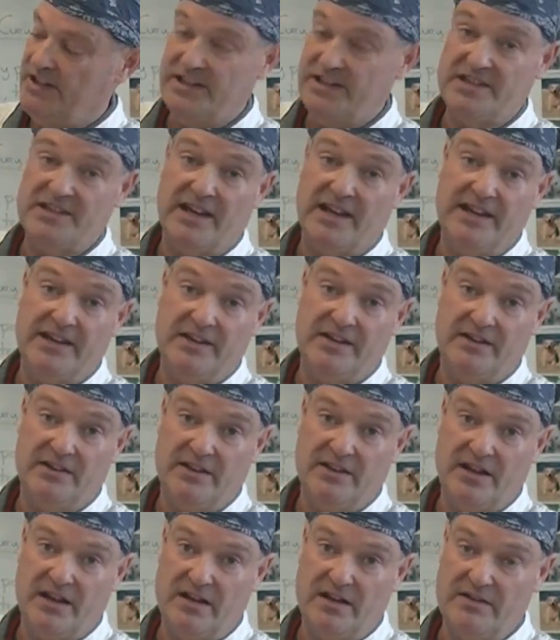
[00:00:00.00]
to take
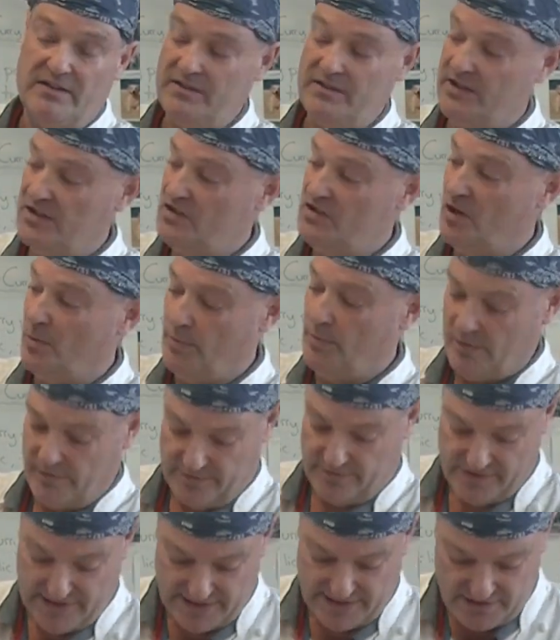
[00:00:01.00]
the top
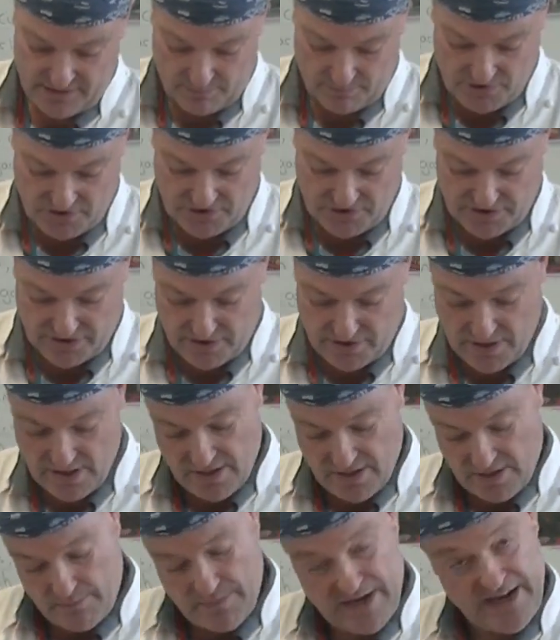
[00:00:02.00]
off there. So I'm just going to
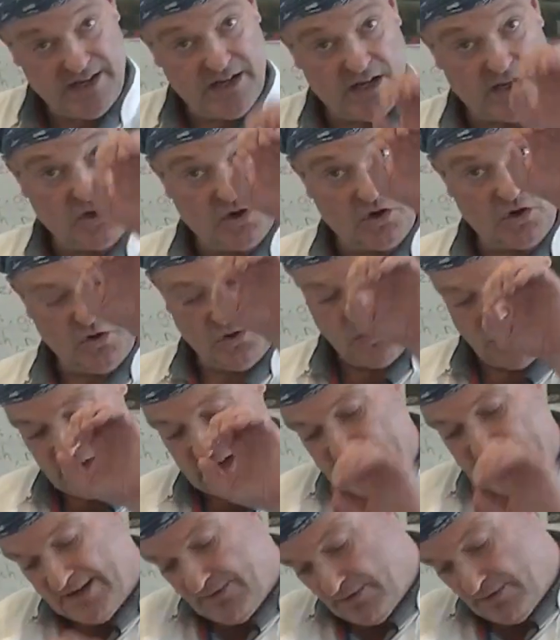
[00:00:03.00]
make a claw
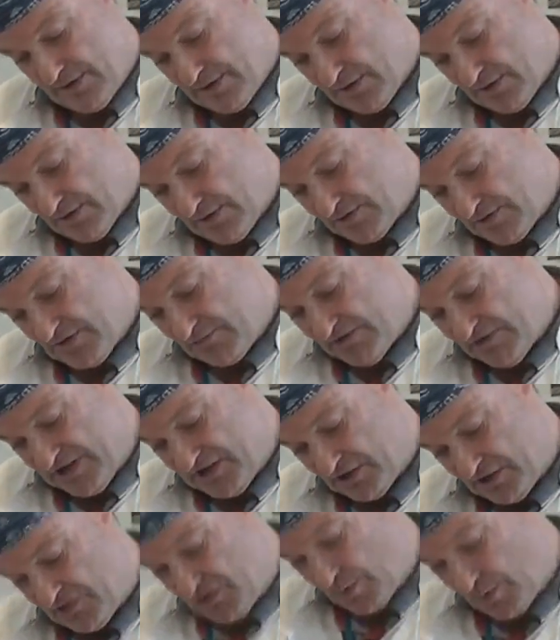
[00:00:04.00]
now. I'll just
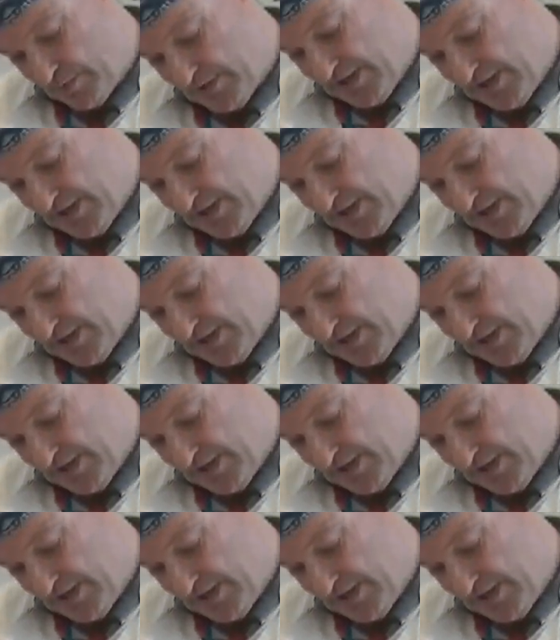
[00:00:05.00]
rest it on top of the